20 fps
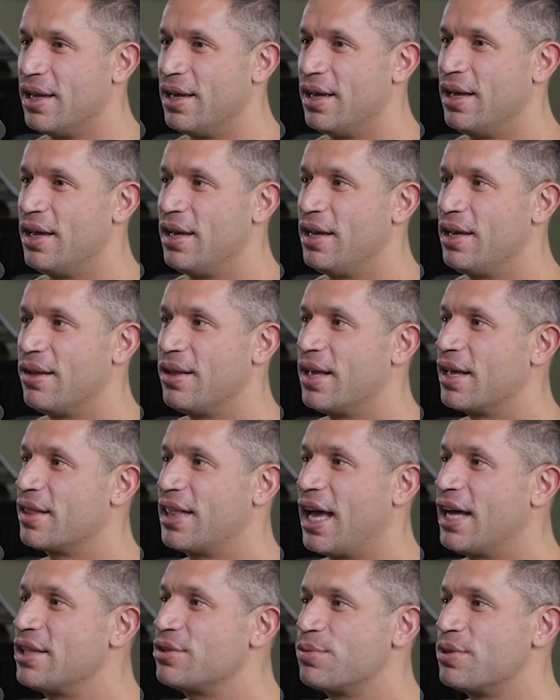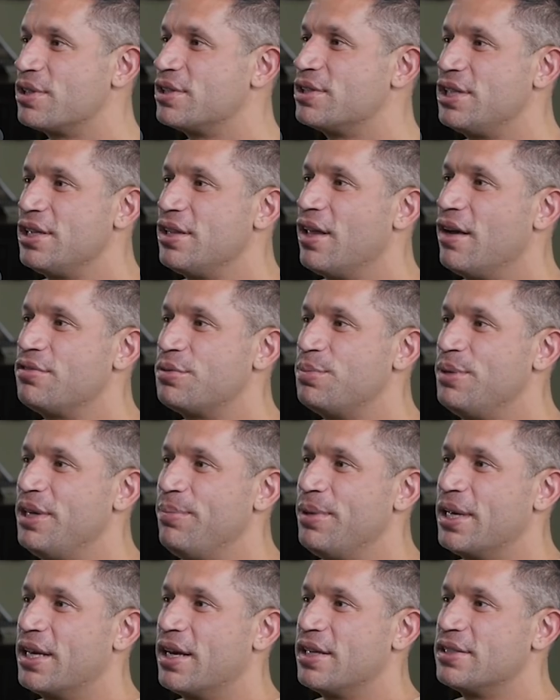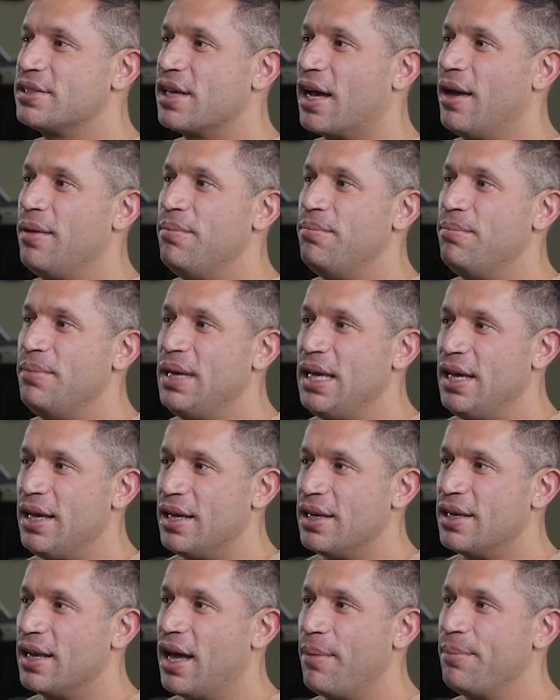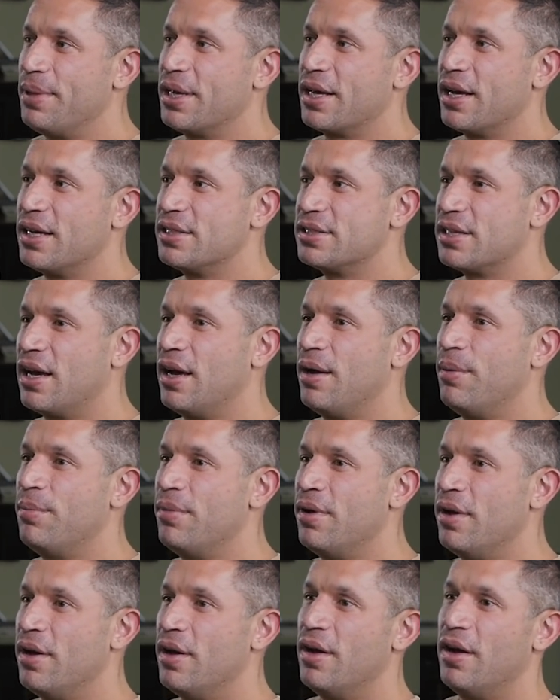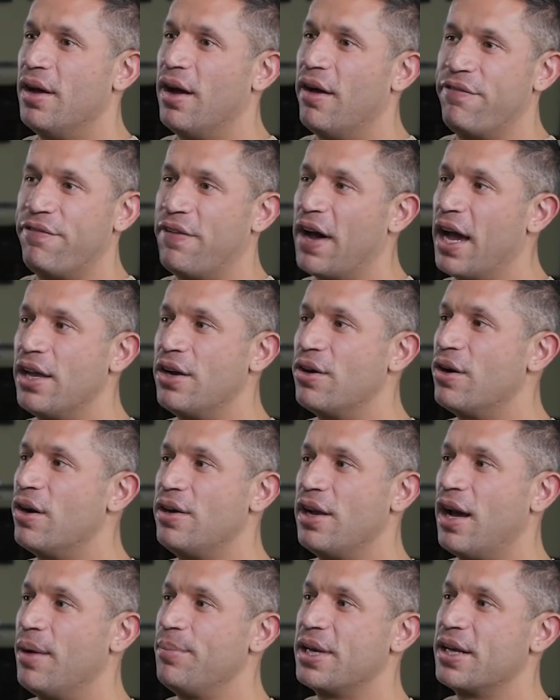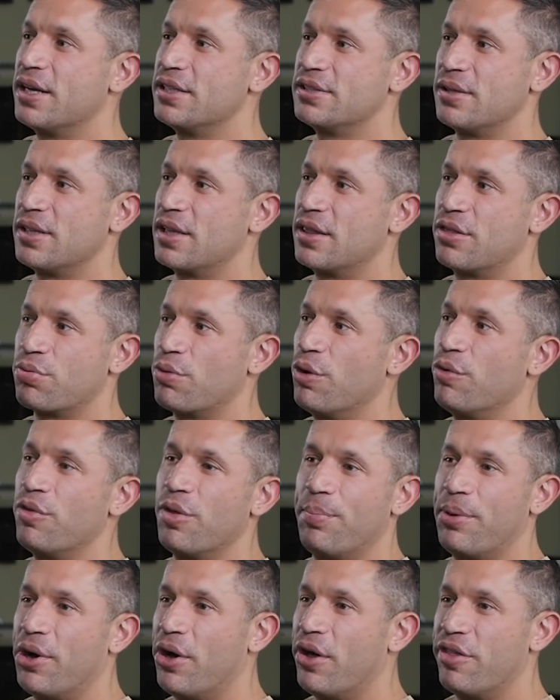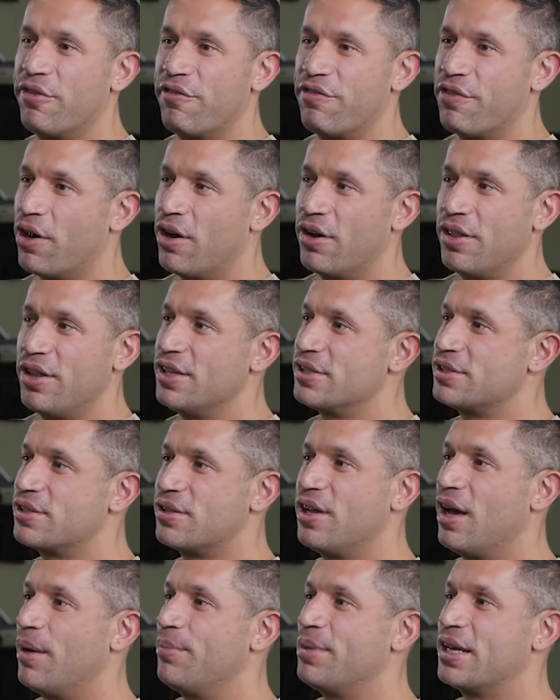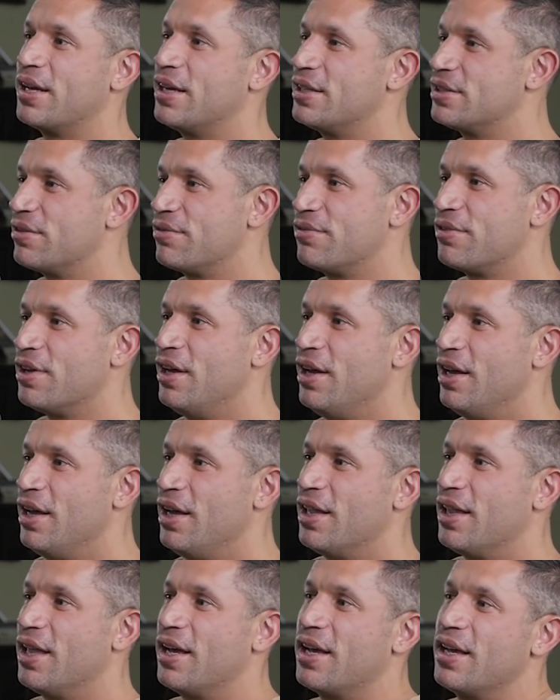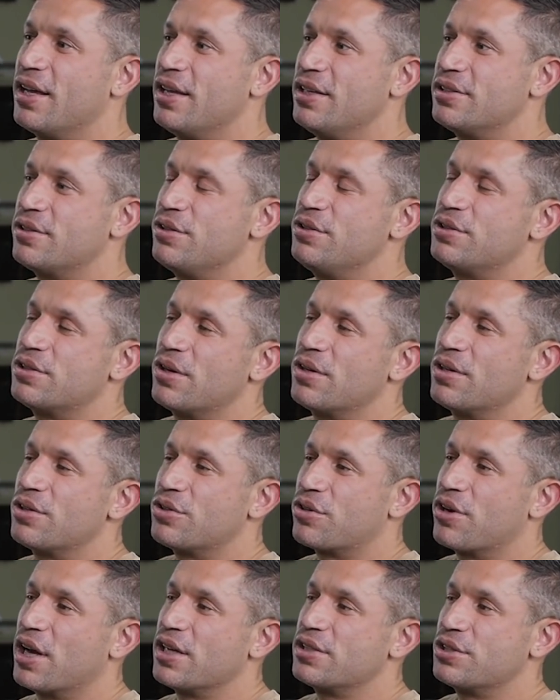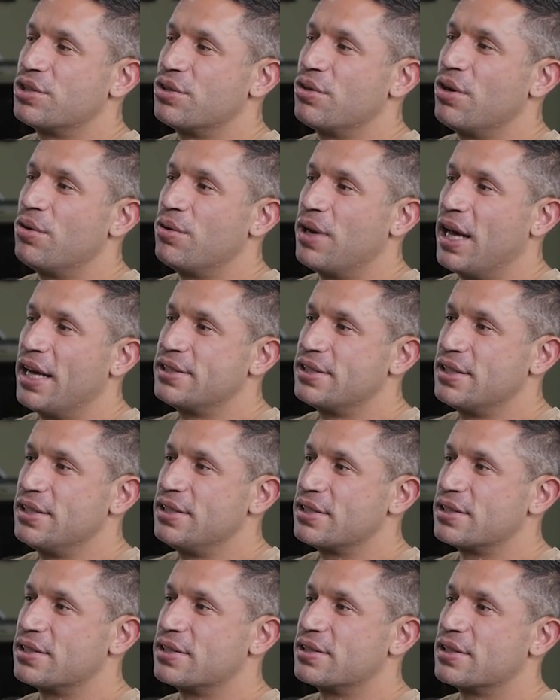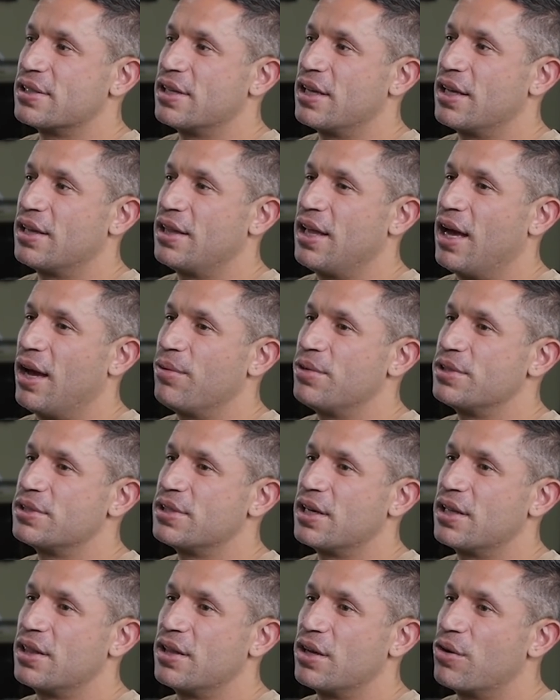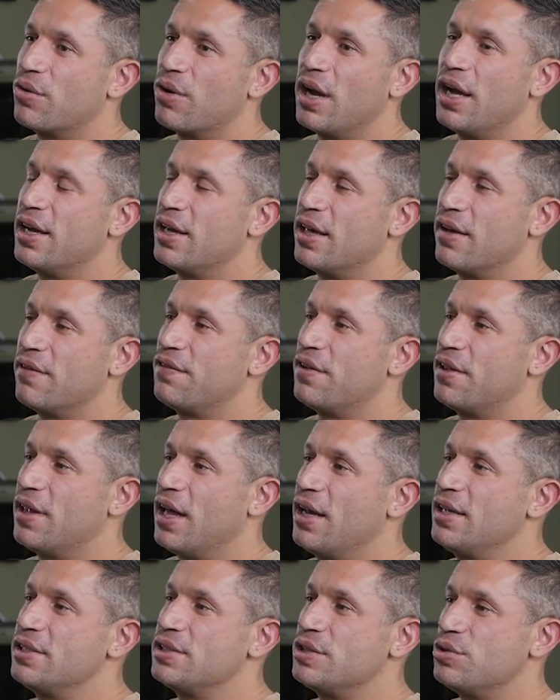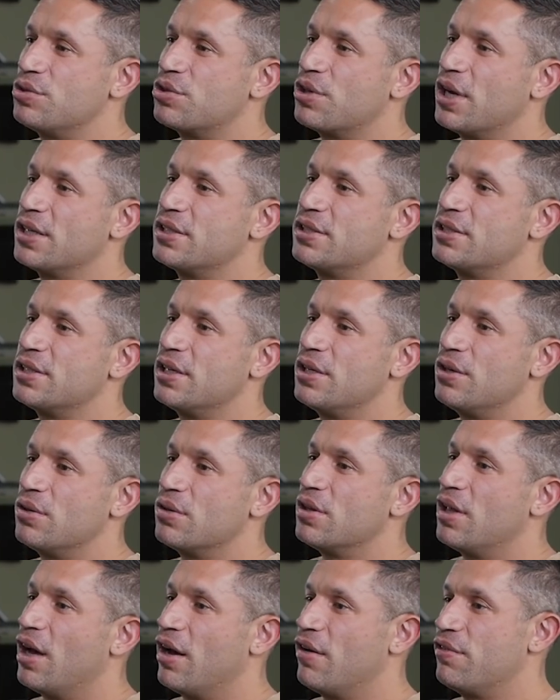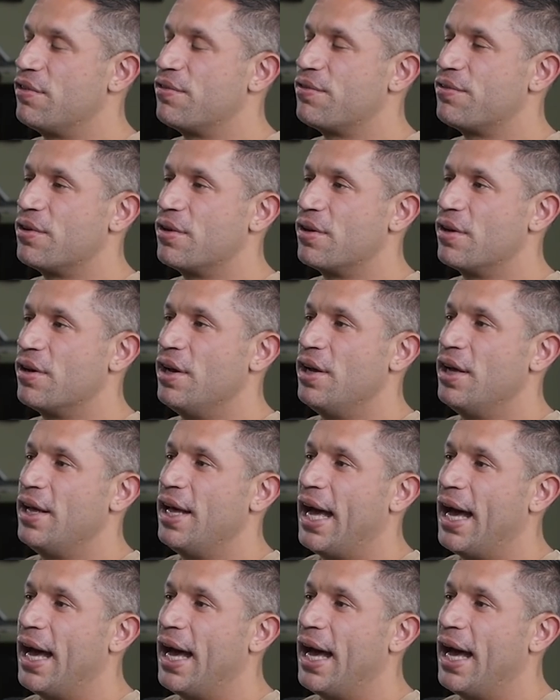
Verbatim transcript: Yeah. You know, like that's what she loves me because I'm me, not because I'm a fighter, not because I throw the ball the farthest, or not because of like. So you start to trust your own essence, and that was like the great gift of that is you trust that you're loved for